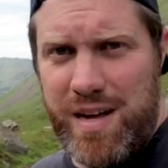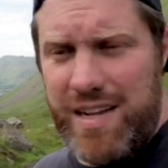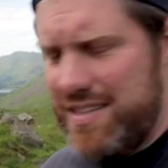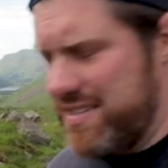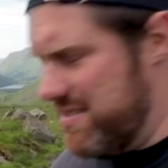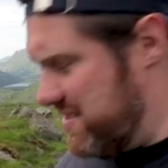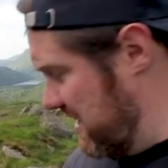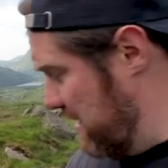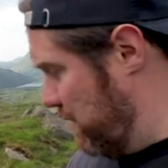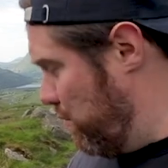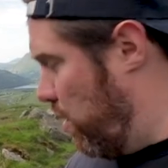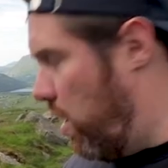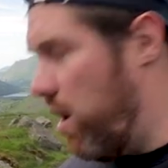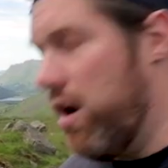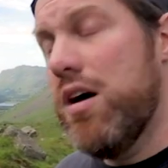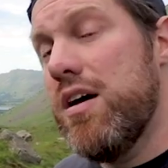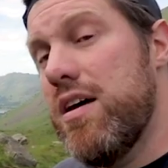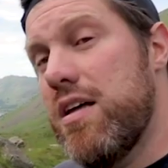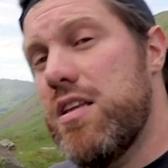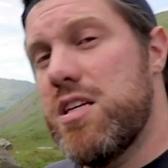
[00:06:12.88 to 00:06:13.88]
well and see
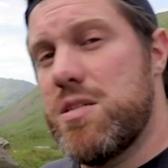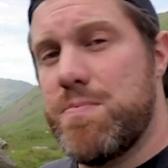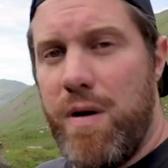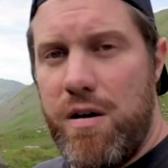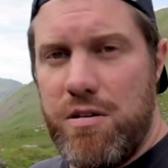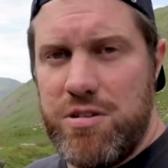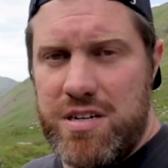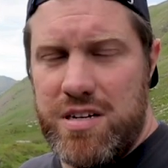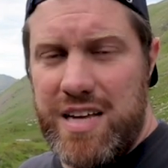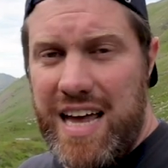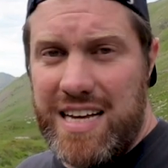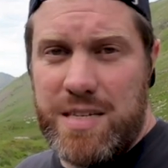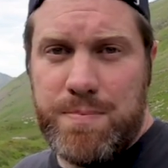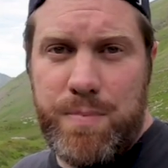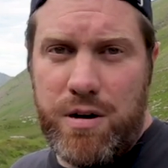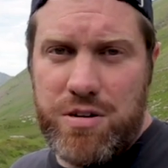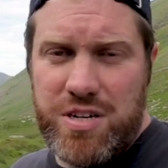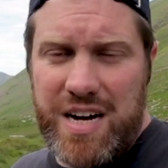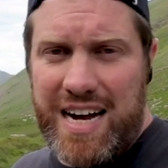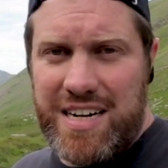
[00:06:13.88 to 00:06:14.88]
what the
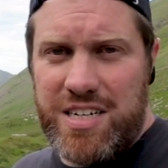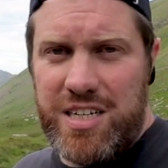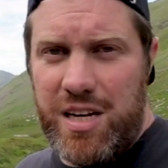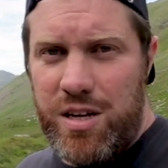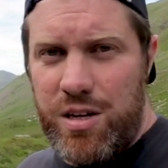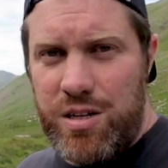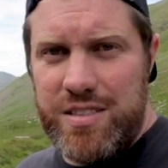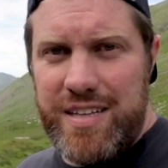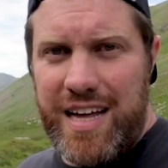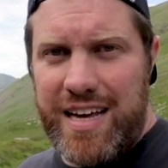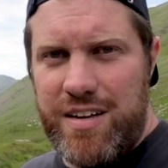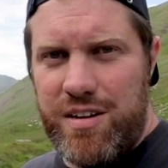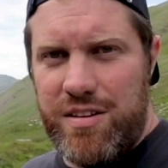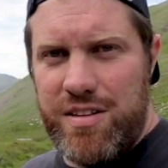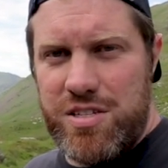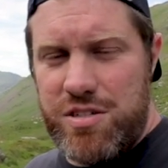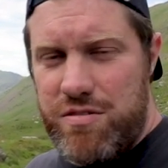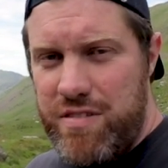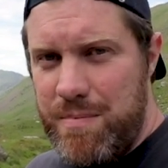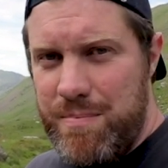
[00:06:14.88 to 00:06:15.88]
exposure actually looks like
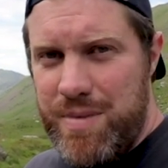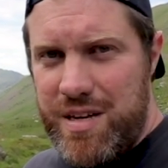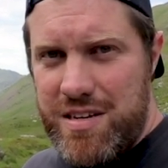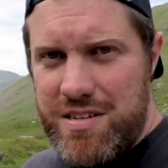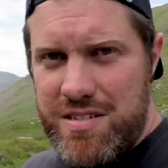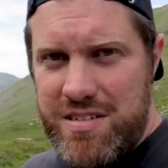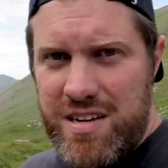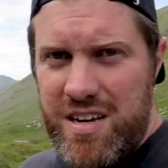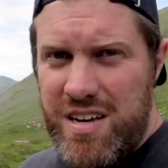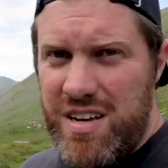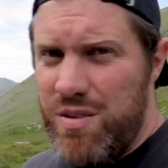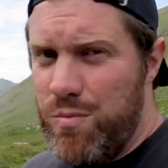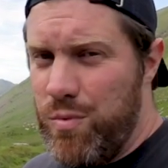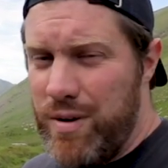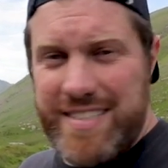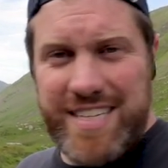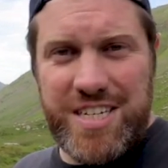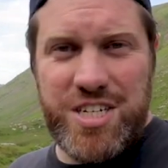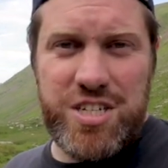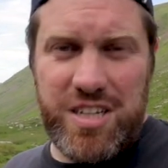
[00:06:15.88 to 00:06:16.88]
on the screen because
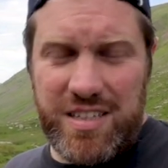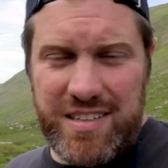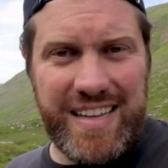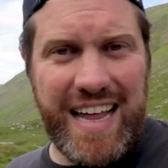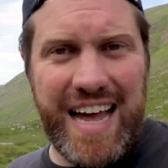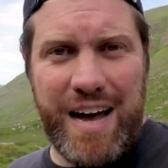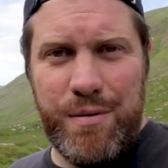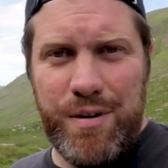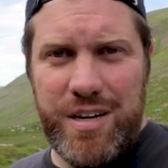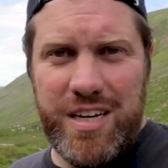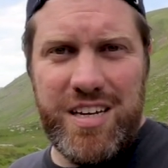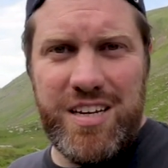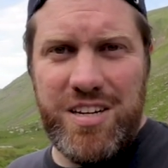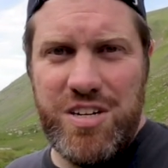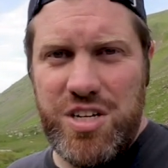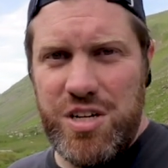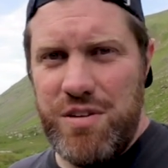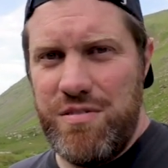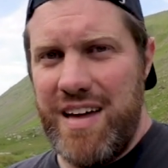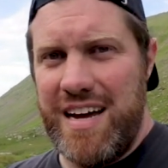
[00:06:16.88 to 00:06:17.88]
we're digital now and you
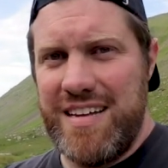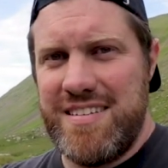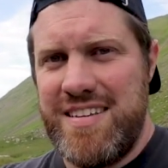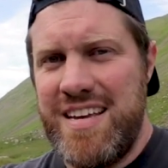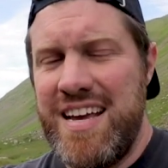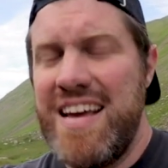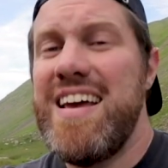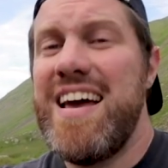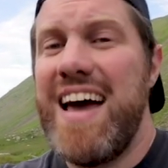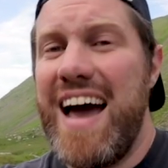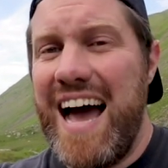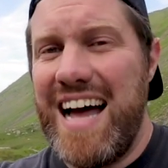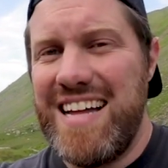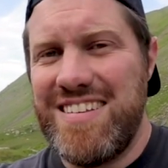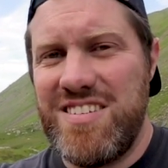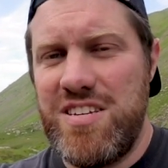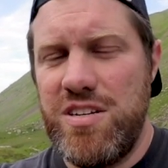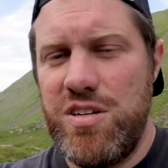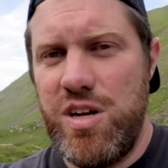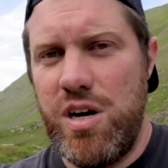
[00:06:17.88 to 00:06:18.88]
can do that
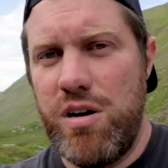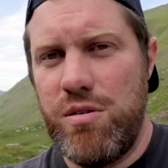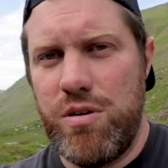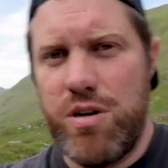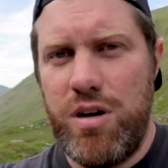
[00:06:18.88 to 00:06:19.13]
at no